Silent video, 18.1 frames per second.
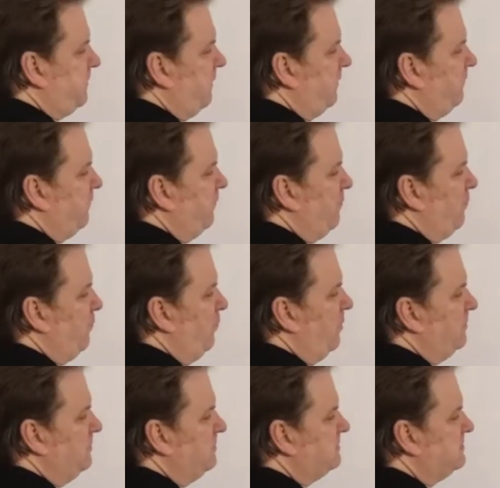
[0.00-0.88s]
from
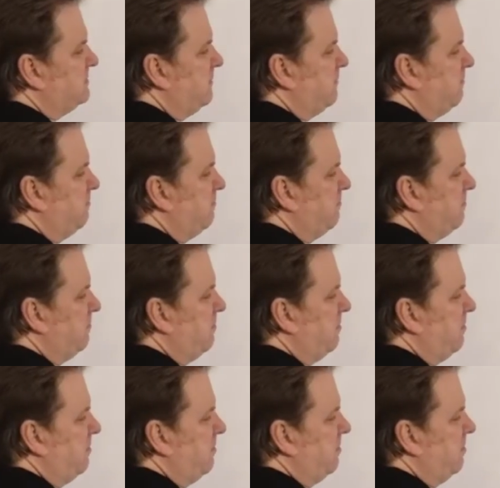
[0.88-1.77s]
1 to
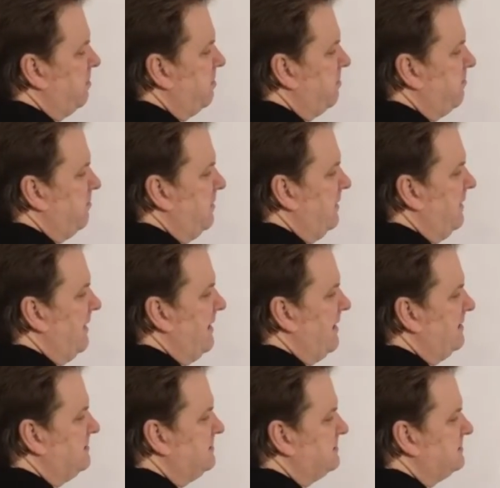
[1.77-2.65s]
3
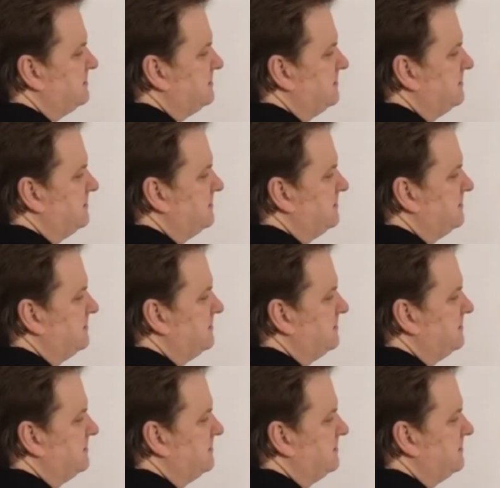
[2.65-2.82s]
lads.